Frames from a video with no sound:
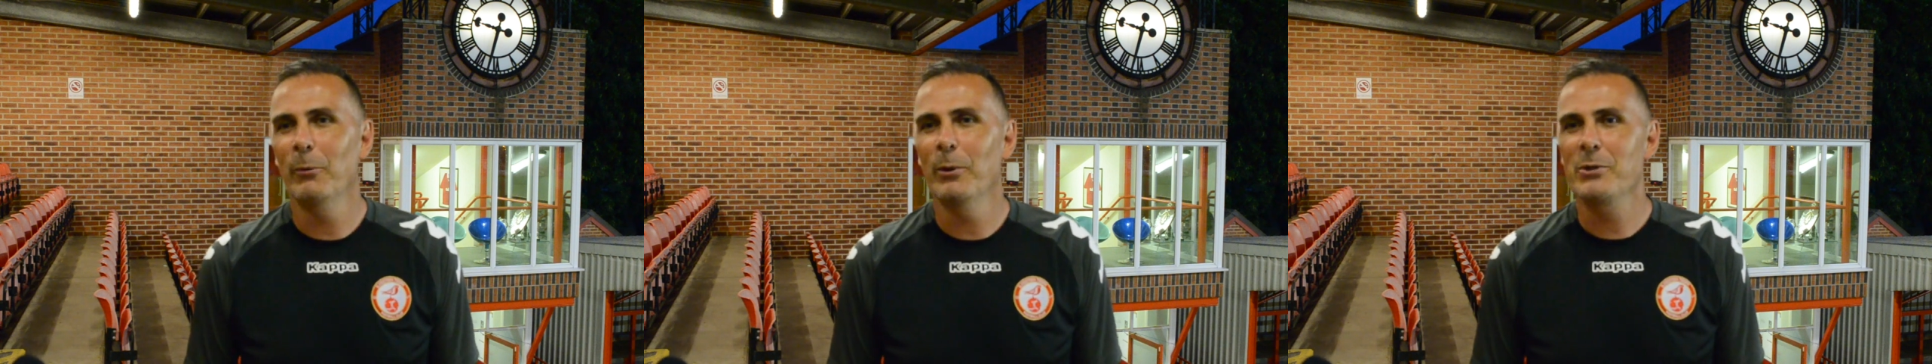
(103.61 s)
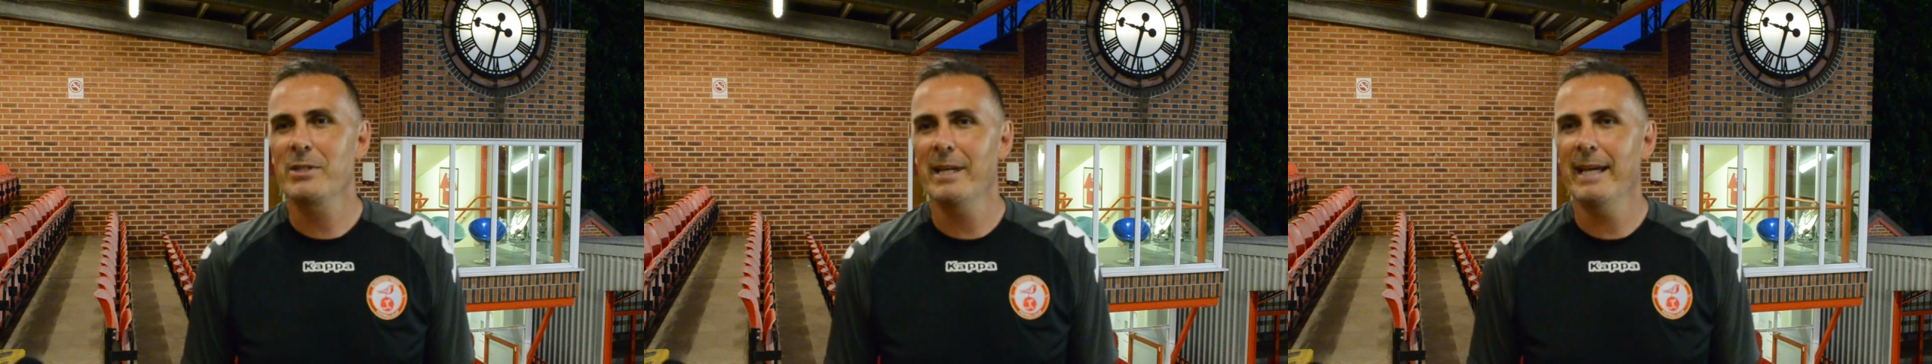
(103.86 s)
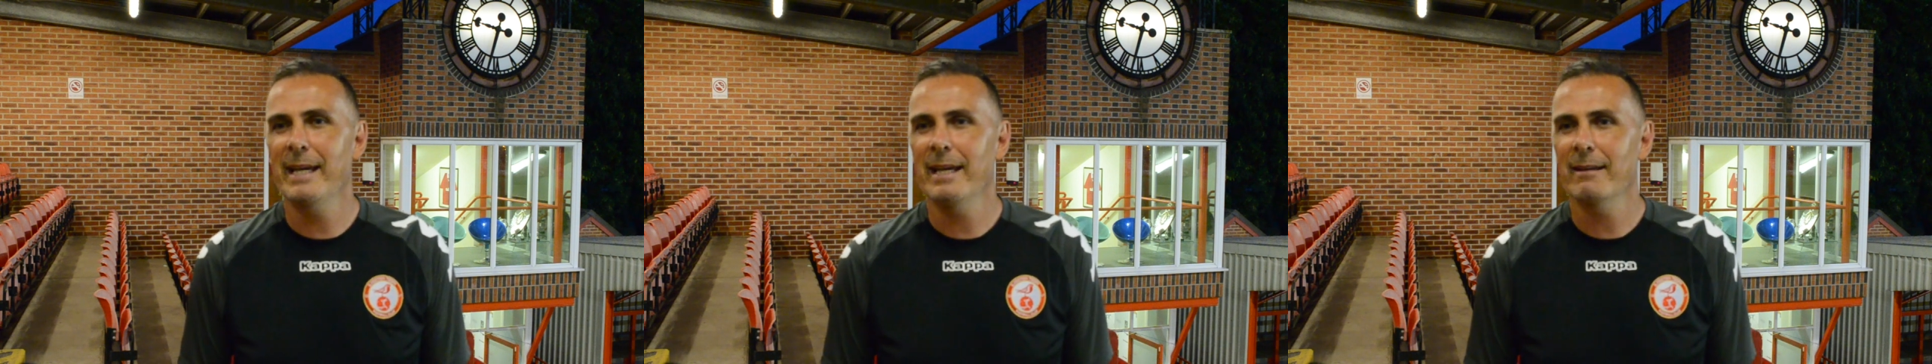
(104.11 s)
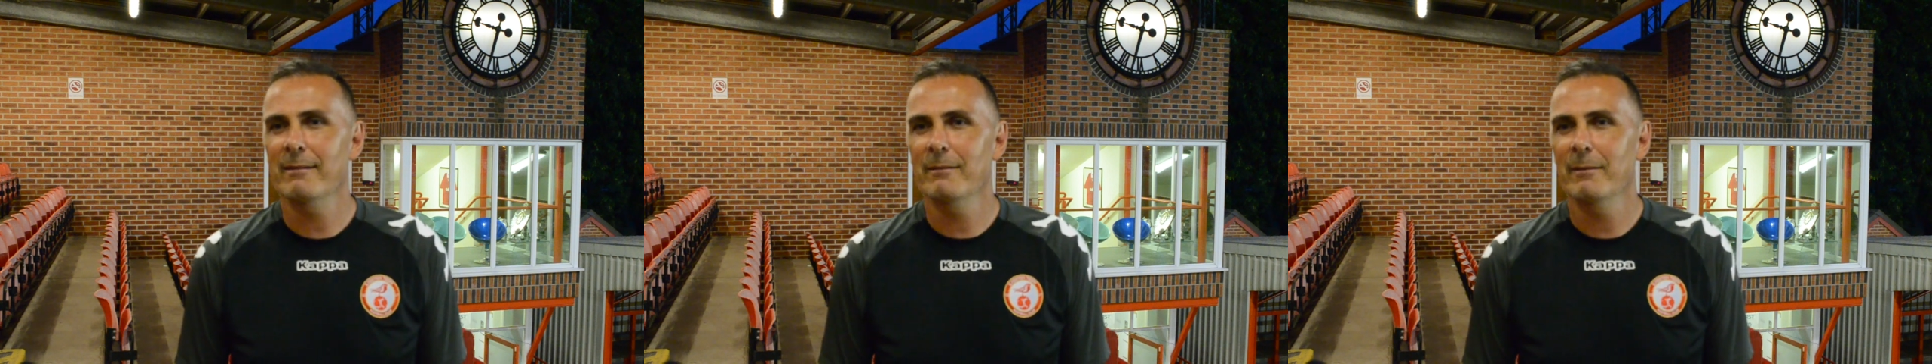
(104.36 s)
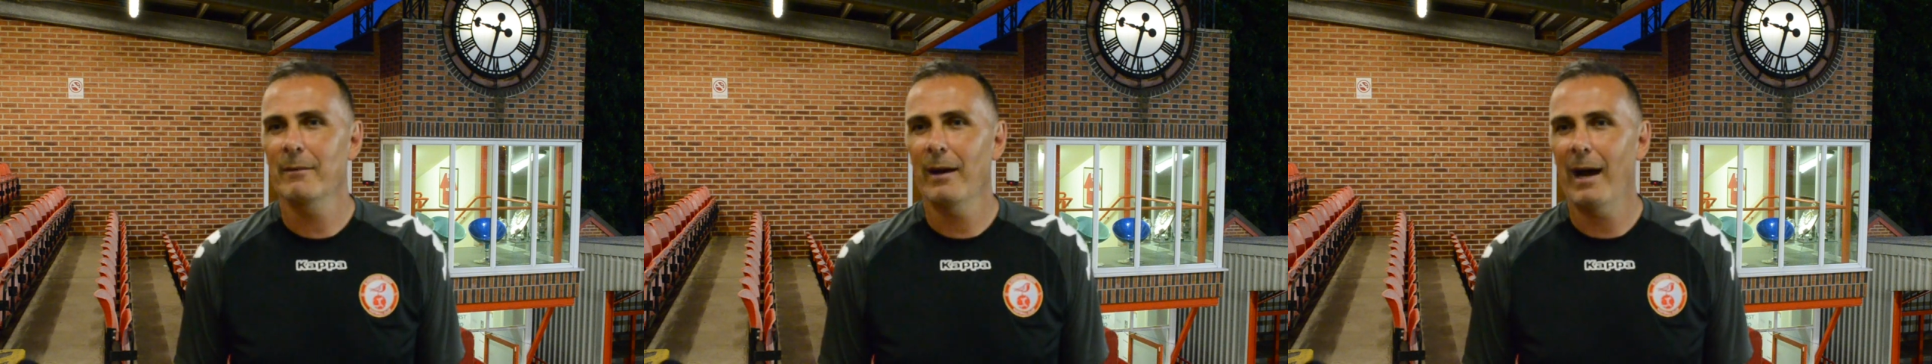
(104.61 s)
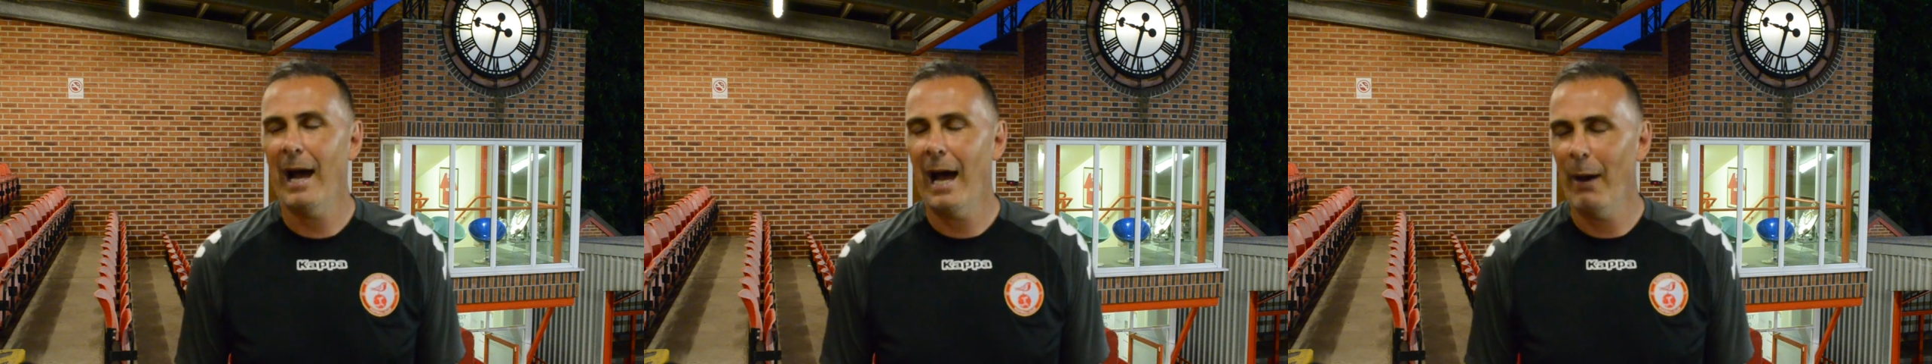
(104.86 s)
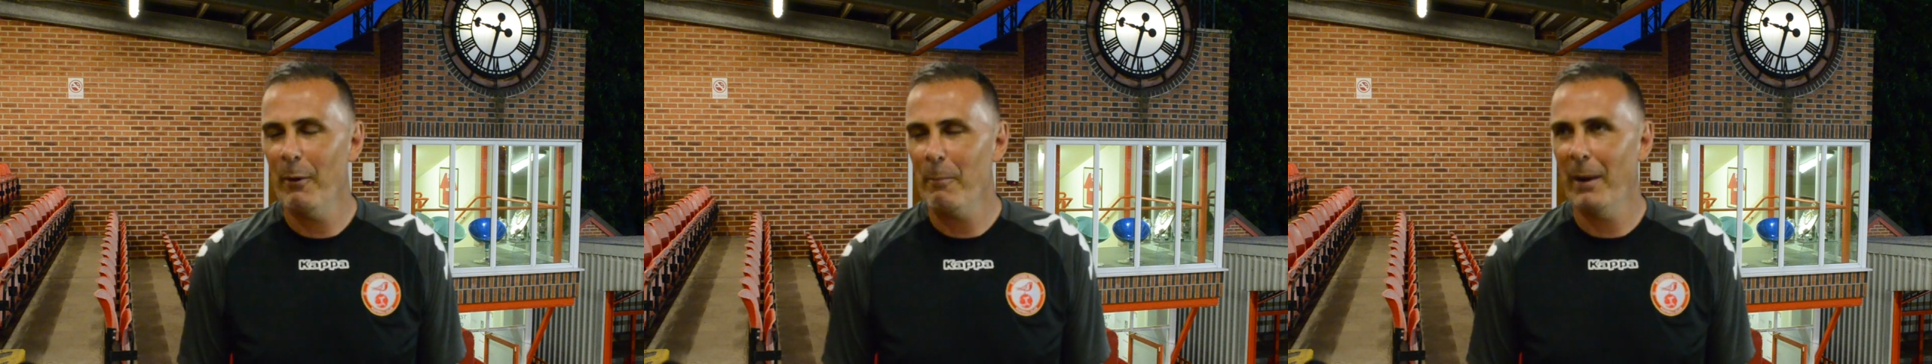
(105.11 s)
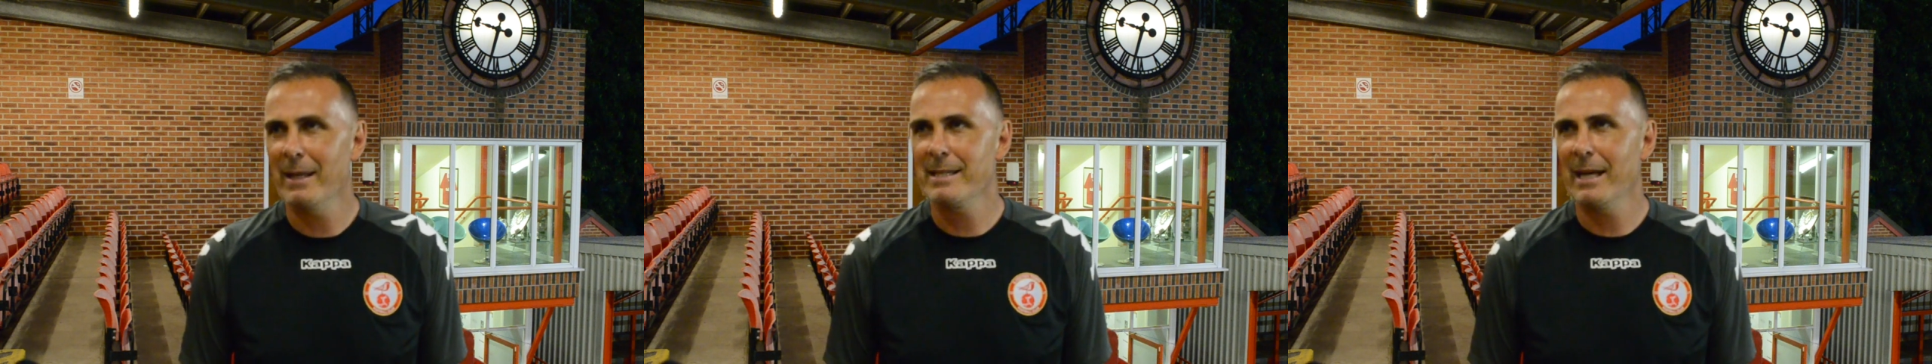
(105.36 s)
We'll see how it
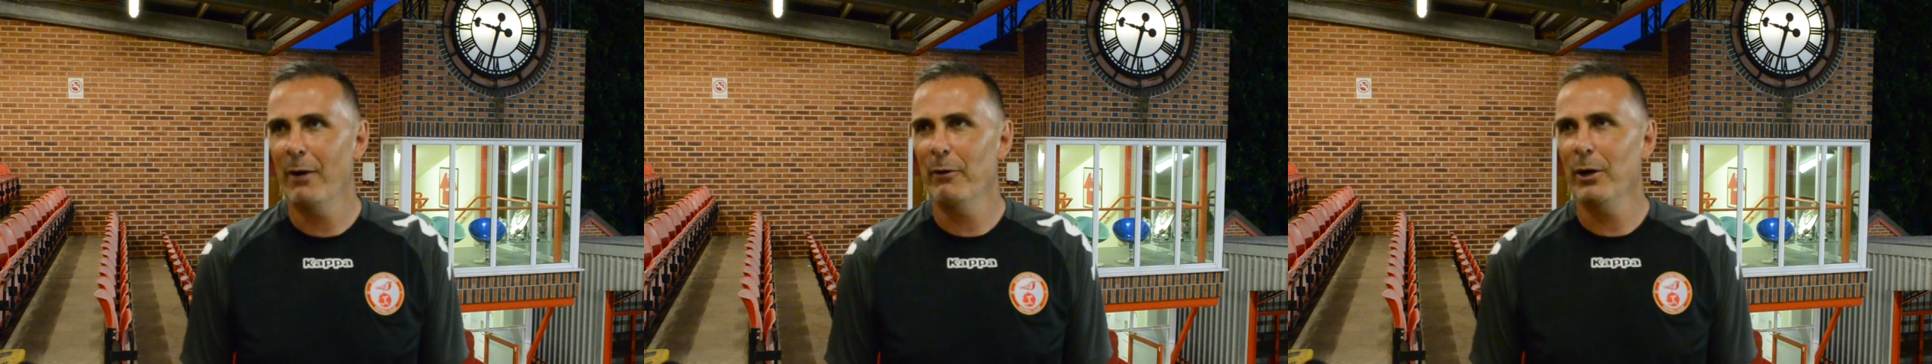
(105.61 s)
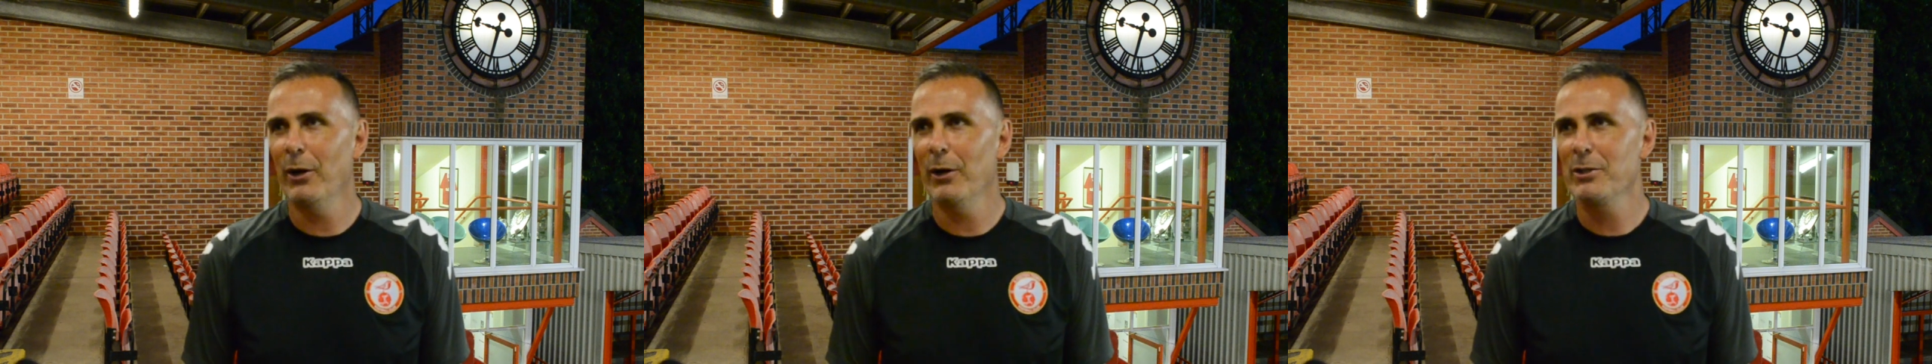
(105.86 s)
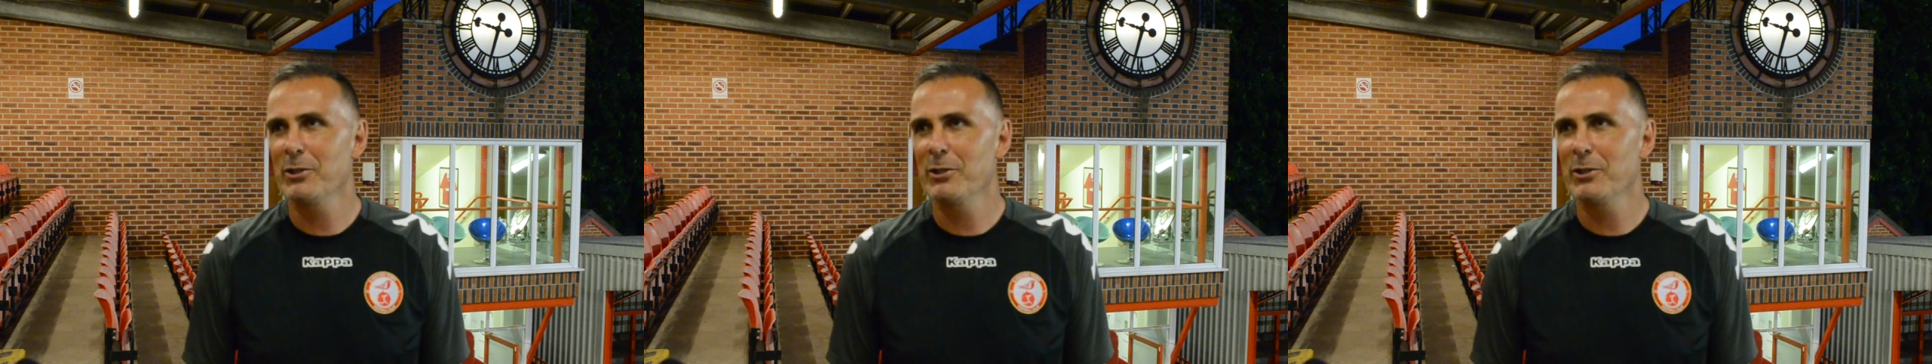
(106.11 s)
pans out regarding